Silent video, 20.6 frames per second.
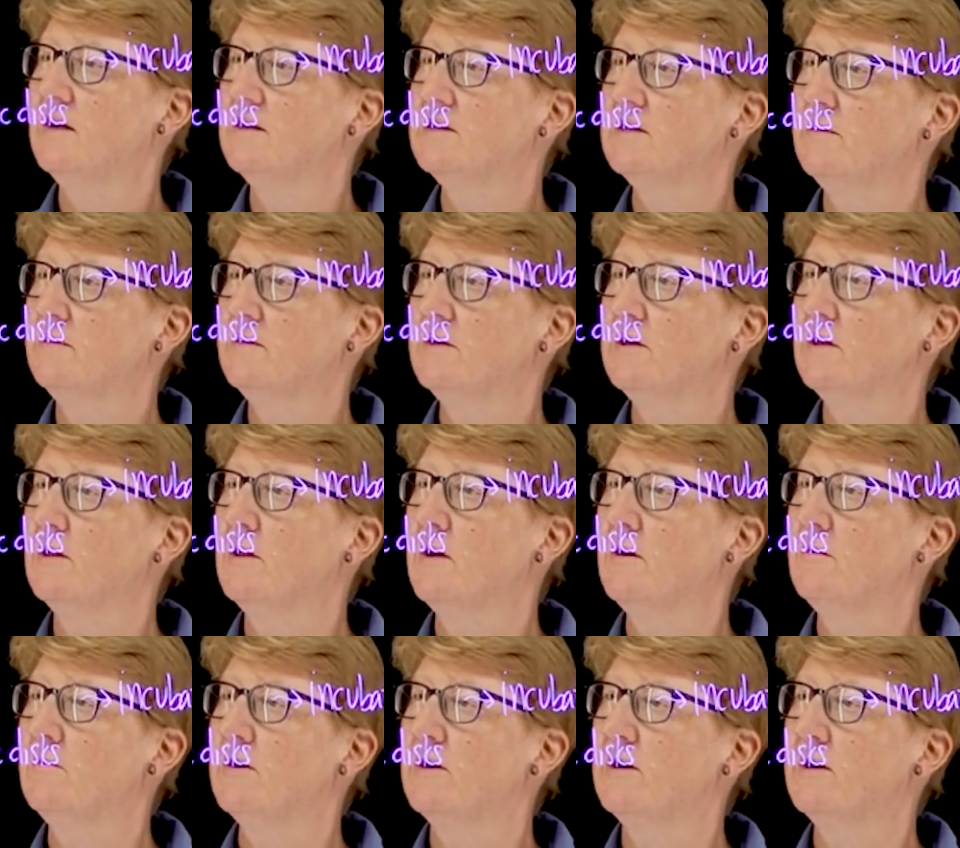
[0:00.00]
Some of the
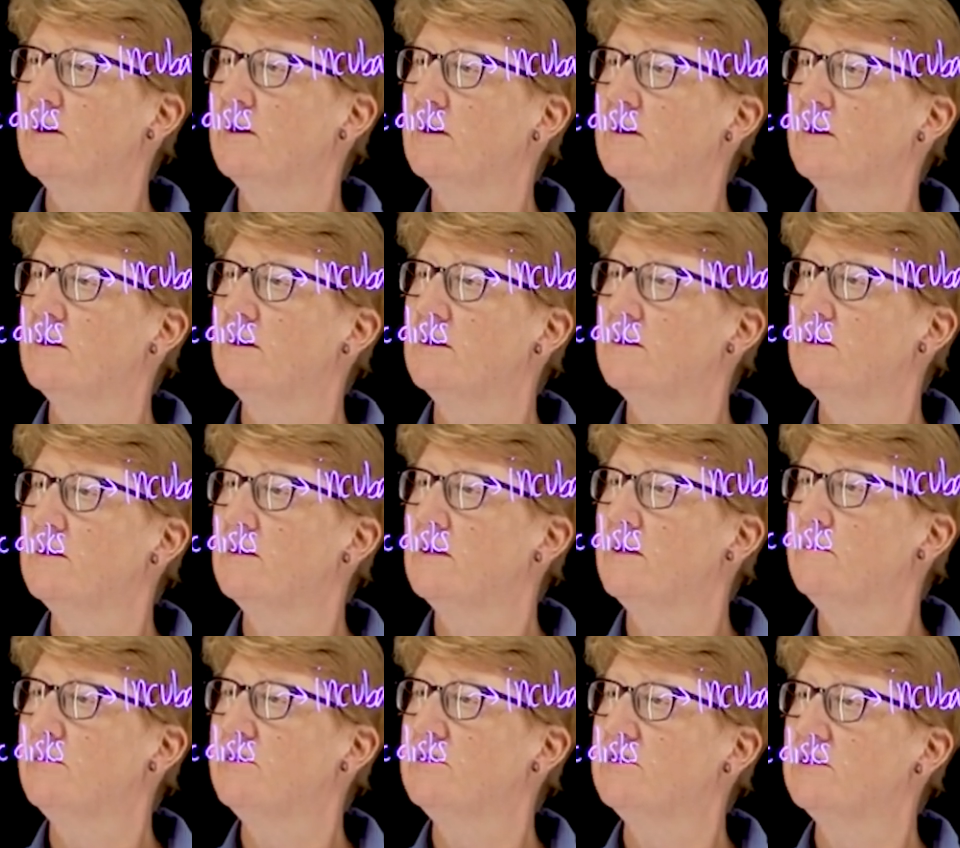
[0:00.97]
lower
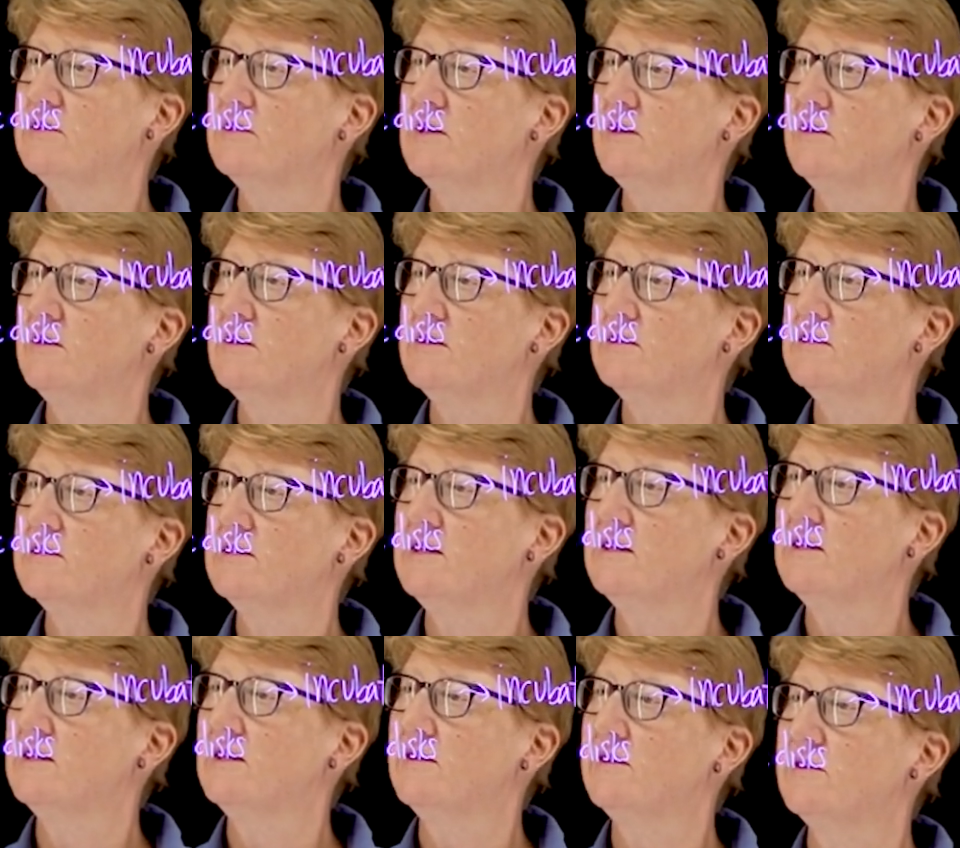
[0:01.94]
images, though, you can
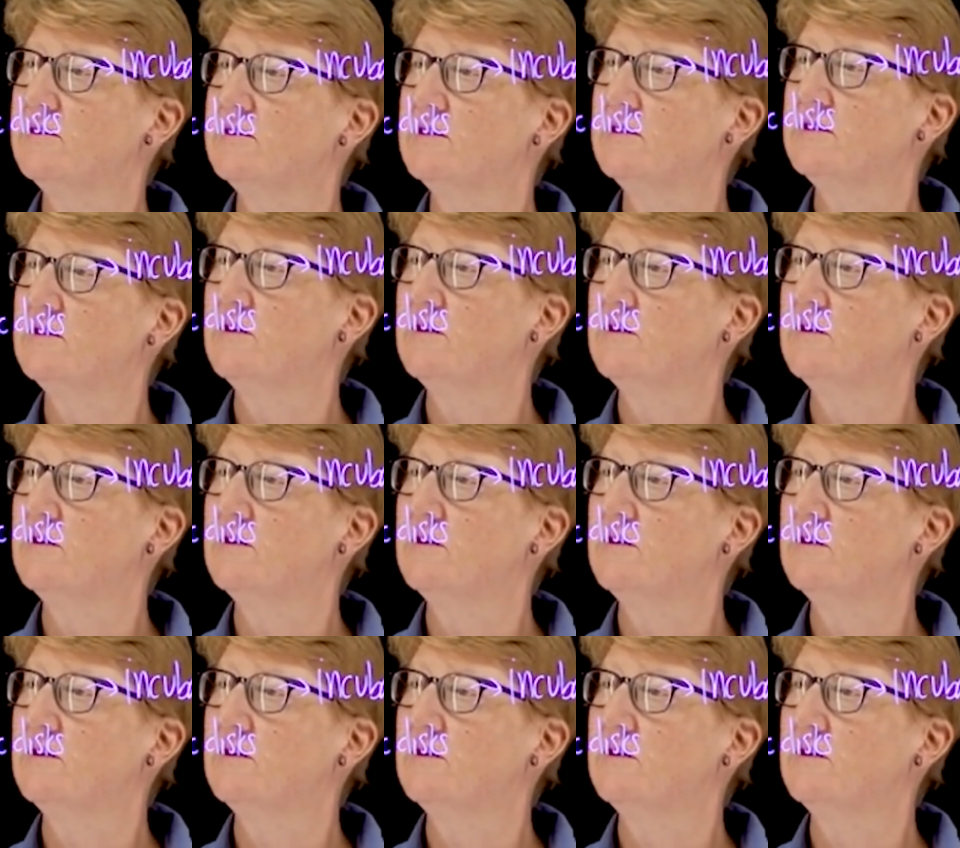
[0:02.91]
see that there's a